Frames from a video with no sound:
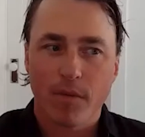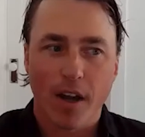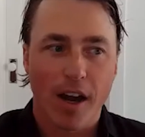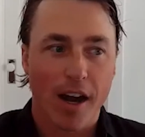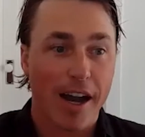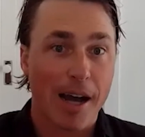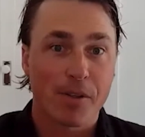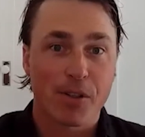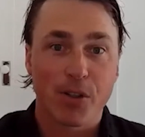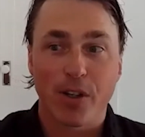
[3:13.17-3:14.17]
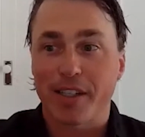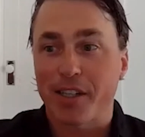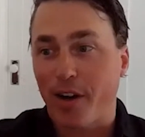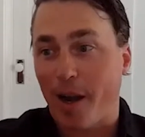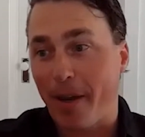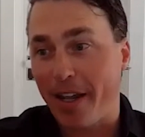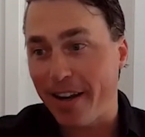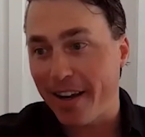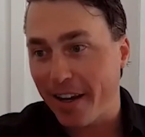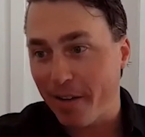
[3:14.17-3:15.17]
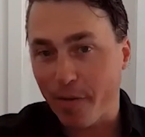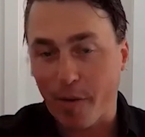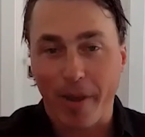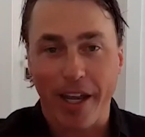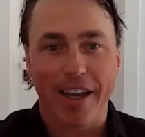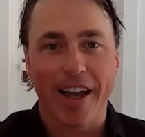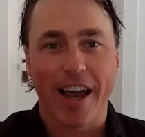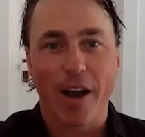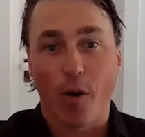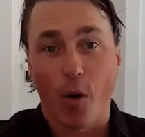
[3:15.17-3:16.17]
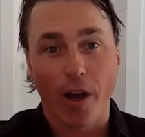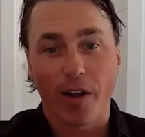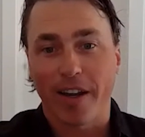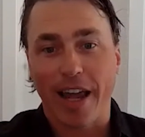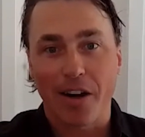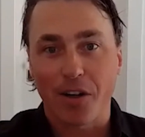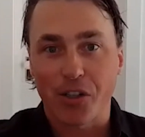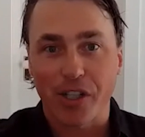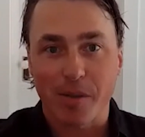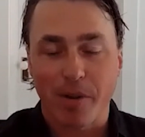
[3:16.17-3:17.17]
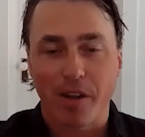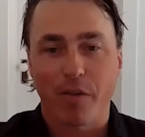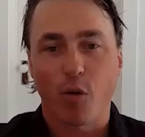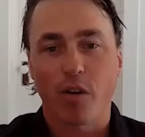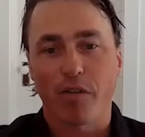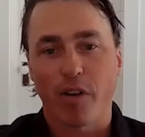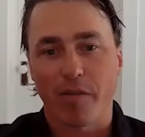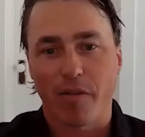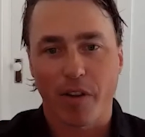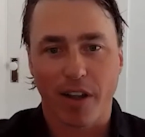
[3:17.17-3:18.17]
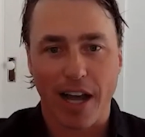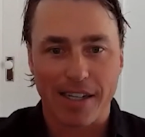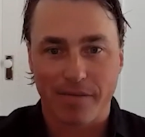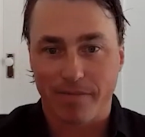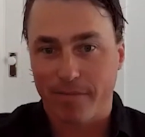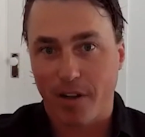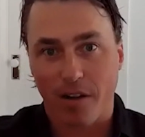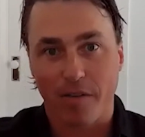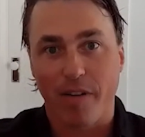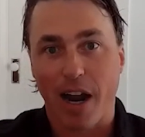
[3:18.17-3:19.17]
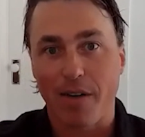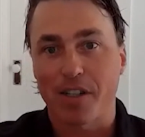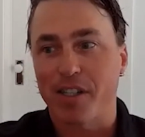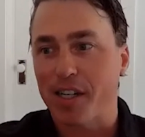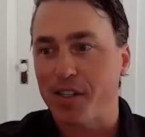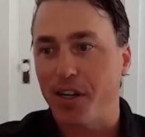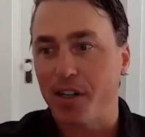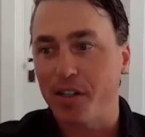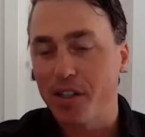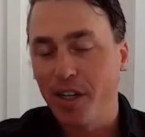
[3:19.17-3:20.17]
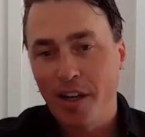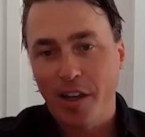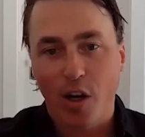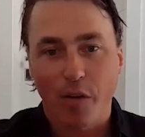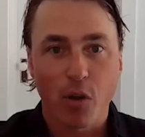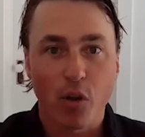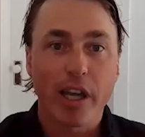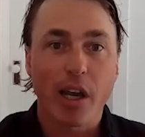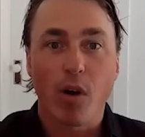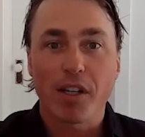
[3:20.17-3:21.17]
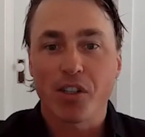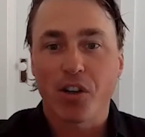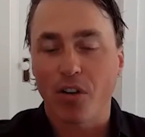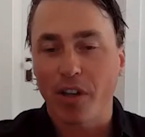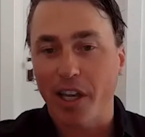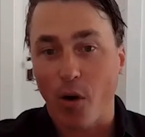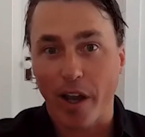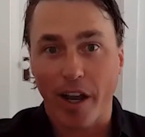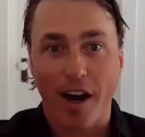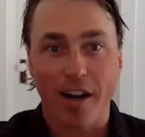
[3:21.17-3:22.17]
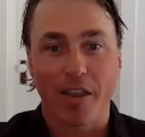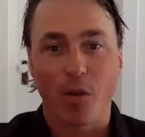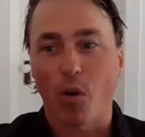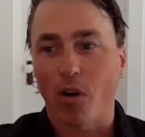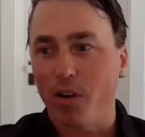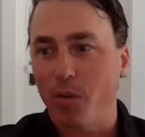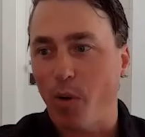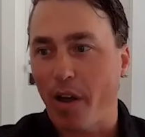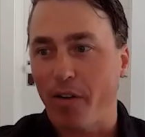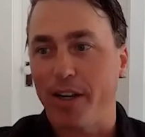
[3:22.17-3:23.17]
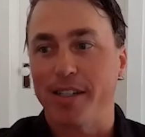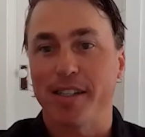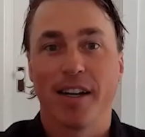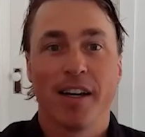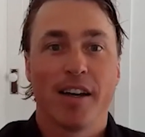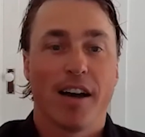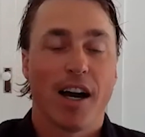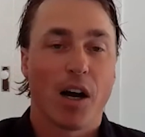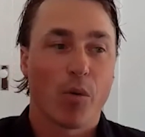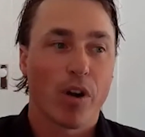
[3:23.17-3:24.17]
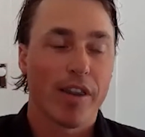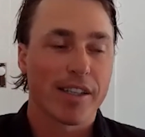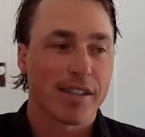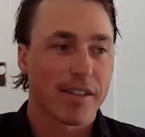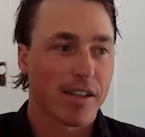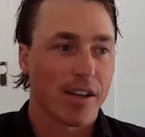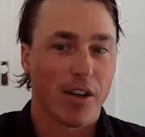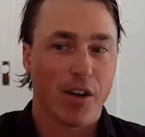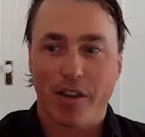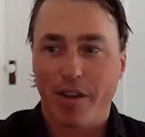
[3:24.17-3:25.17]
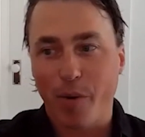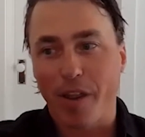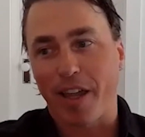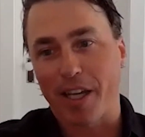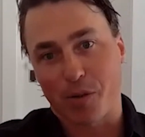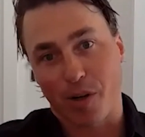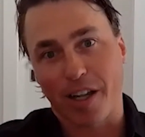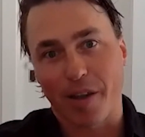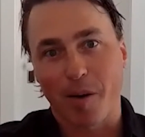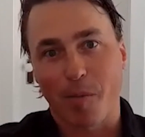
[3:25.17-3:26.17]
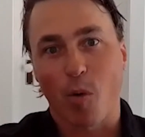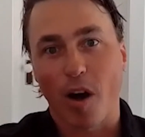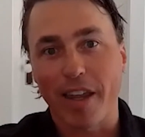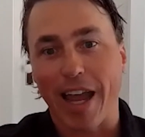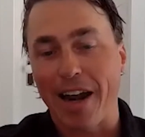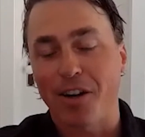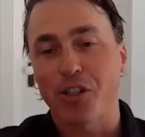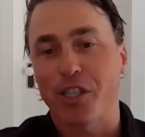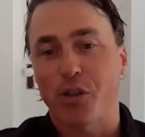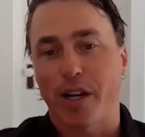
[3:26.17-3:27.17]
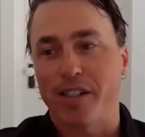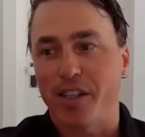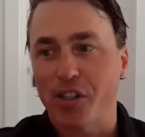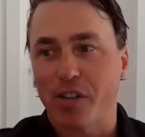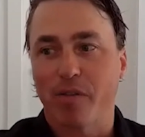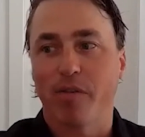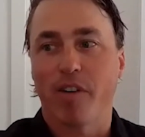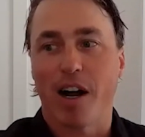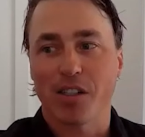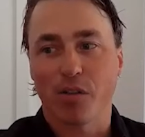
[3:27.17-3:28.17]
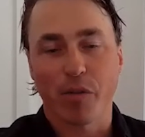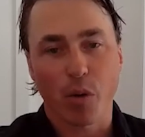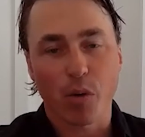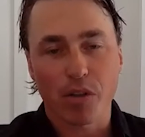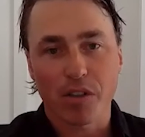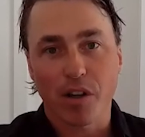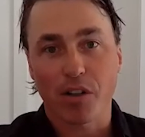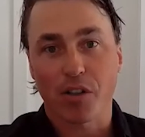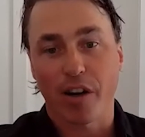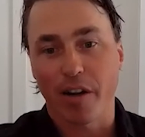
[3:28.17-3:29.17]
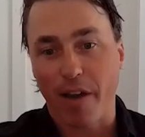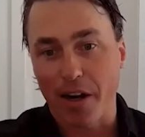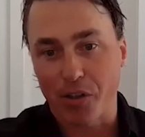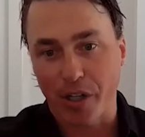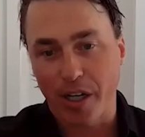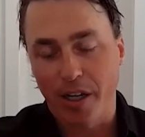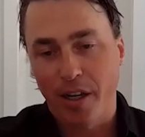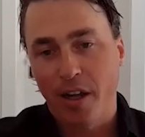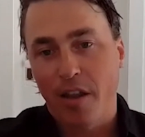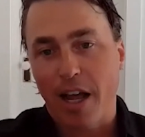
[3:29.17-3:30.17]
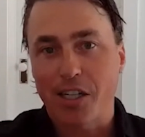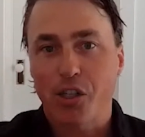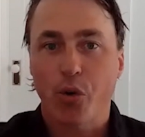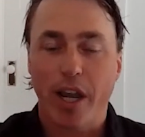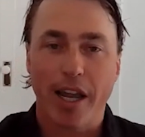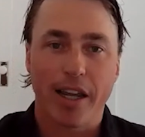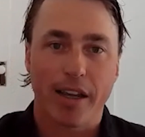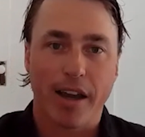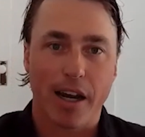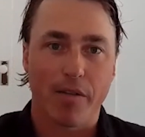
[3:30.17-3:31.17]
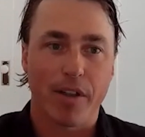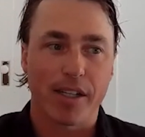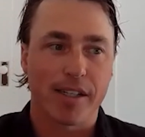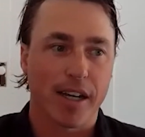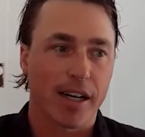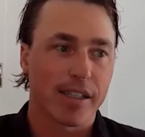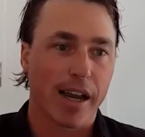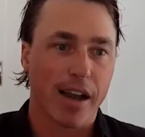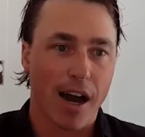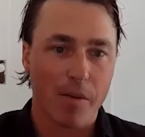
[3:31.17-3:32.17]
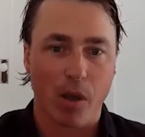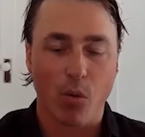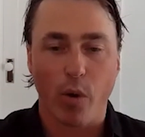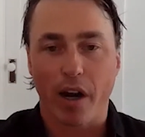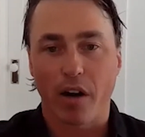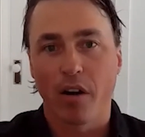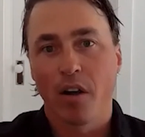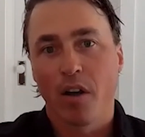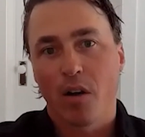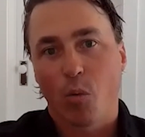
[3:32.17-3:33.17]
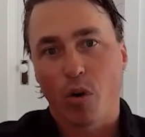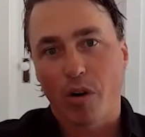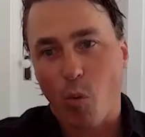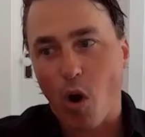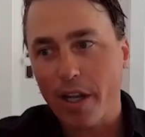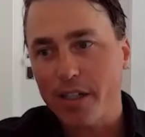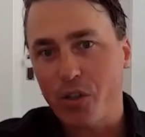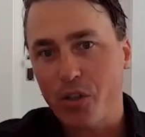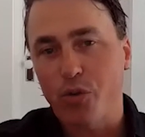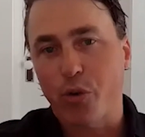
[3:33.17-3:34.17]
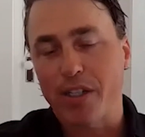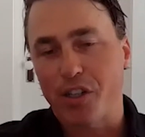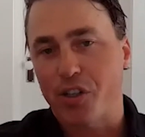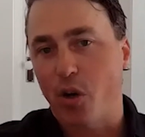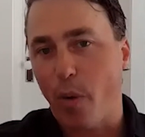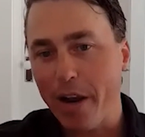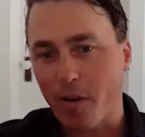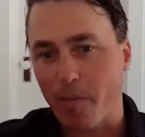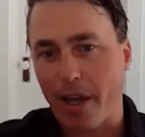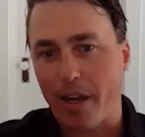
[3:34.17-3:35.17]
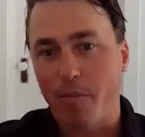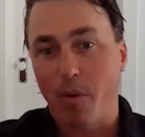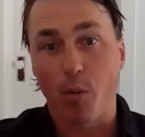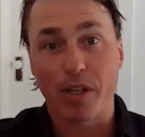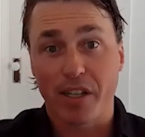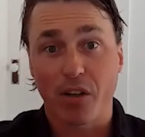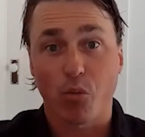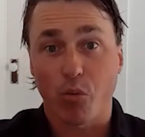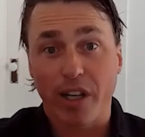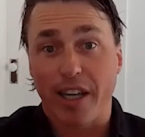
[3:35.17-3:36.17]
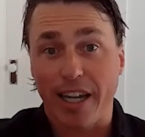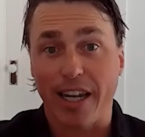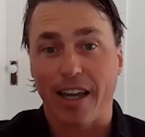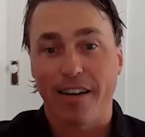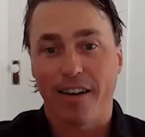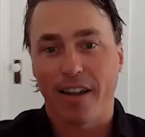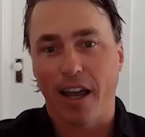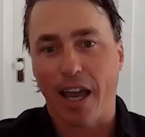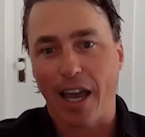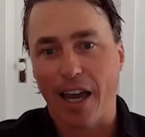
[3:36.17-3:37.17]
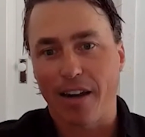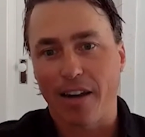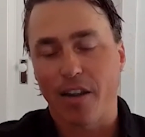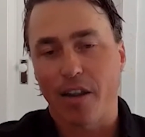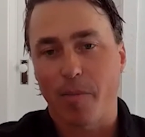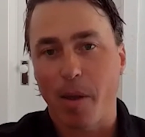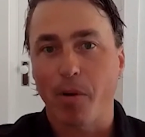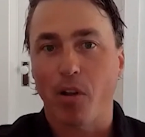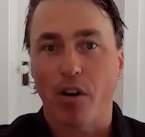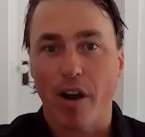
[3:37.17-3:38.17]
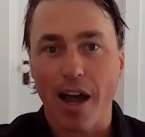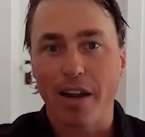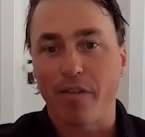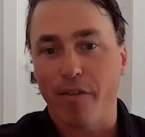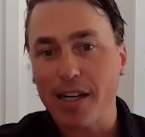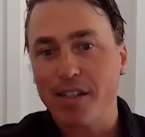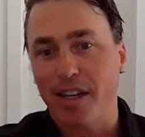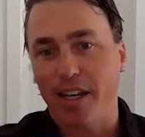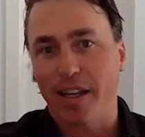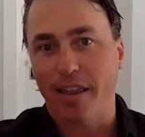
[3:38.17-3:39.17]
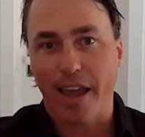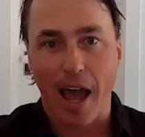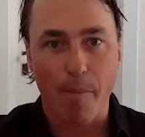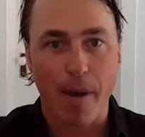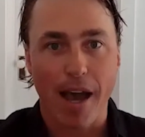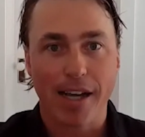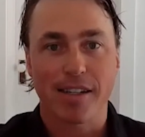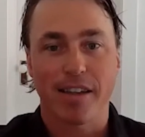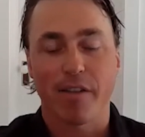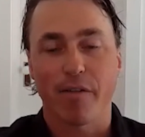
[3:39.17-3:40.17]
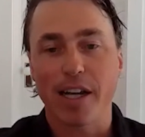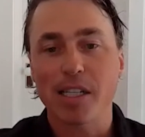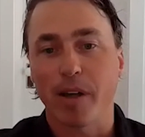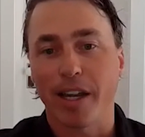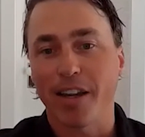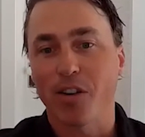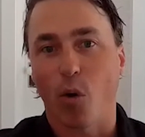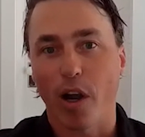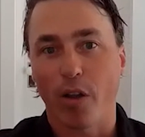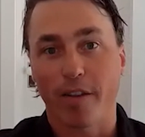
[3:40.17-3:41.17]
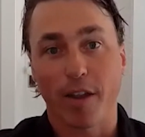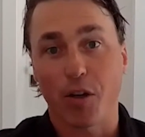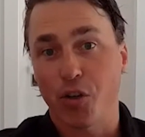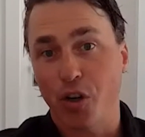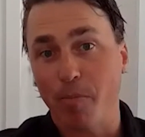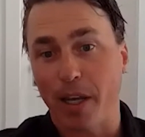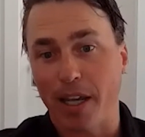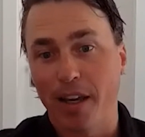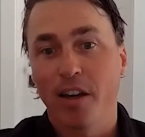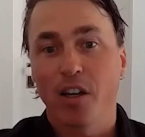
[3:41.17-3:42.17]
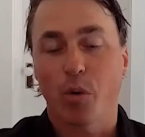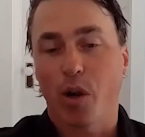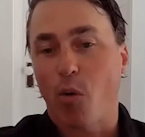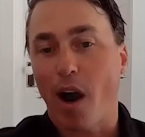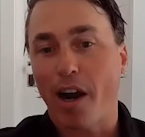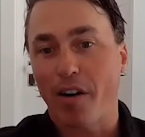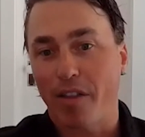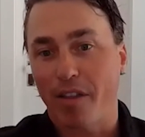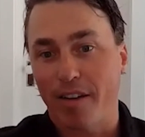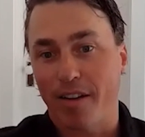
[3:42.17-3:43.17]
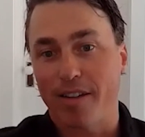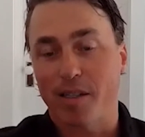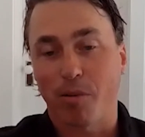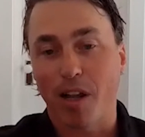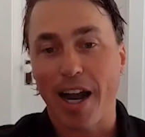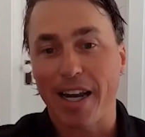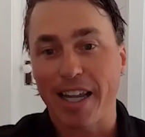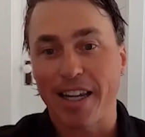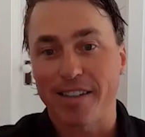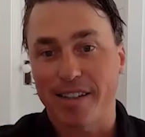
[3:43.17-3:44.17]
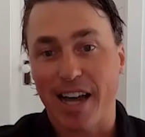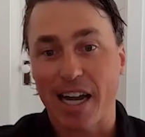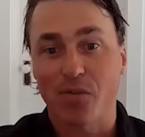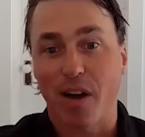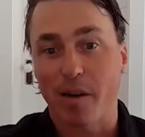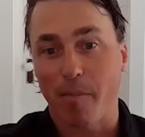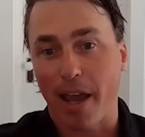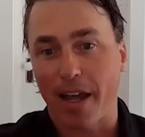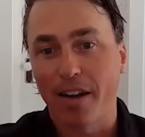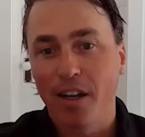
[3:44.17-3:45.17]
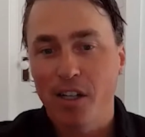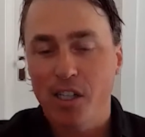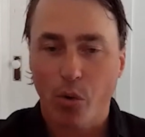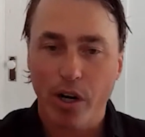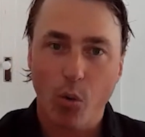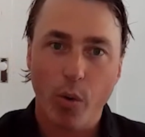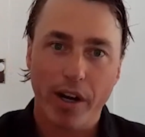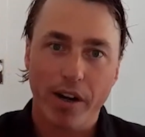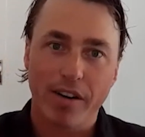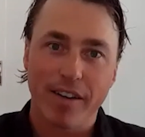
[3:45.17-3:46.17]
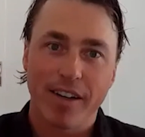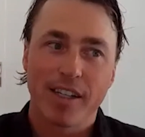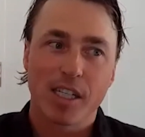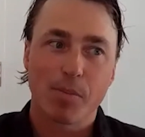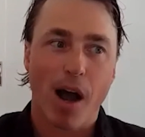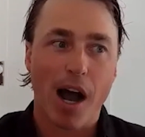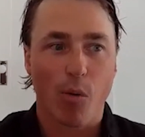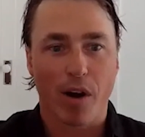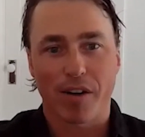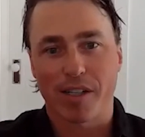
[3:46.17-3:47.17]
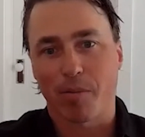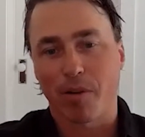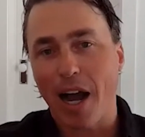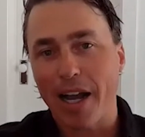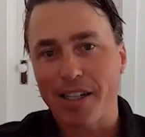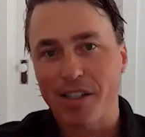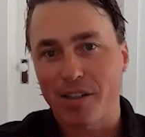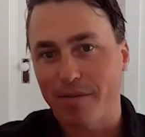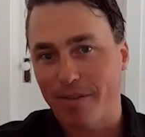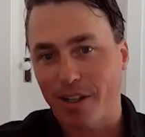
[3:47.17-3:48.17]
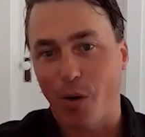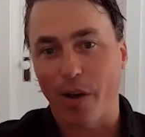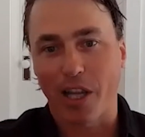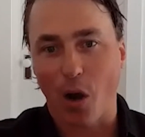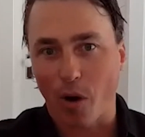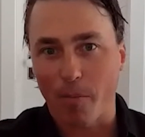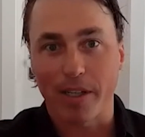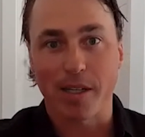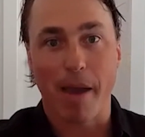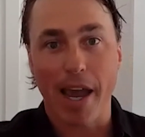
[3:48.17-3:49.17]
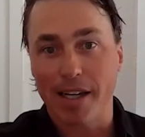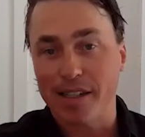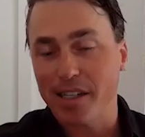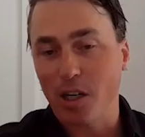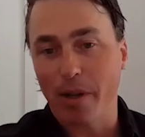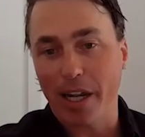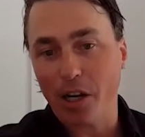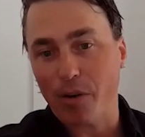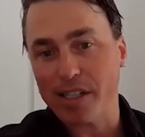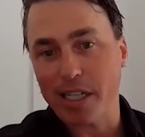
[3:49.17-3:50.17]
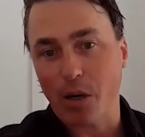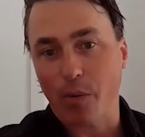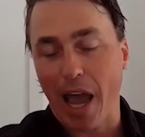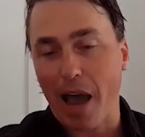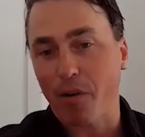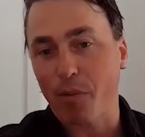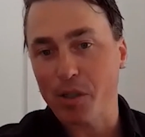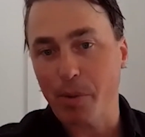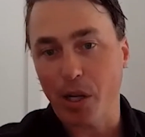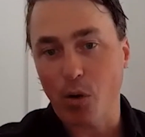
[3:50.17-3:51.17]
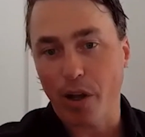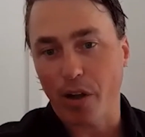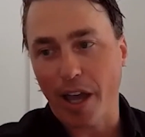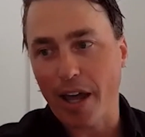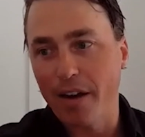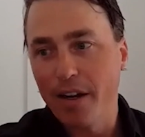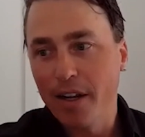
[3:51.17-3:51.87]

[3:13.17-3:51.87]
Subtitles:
Absolutely. That's for me, oil and energy has been the forefront for the last, call it 5 or 6 years. If you look at what's currently going on in the world, whether it's, we're in this 3 things really. Number one, the energy transition from fossil fuels to alternative energy. That's creating kind of this dichotomy where we're wanting to transition away from it, but we still really need it. And people are not investing the CapEx and the investment into oil that they should be to require the supply needed to satisfy demand. So we're in a weird spot where supply is going lower, but demand has still been increasing. We haven't reached peak oil yet.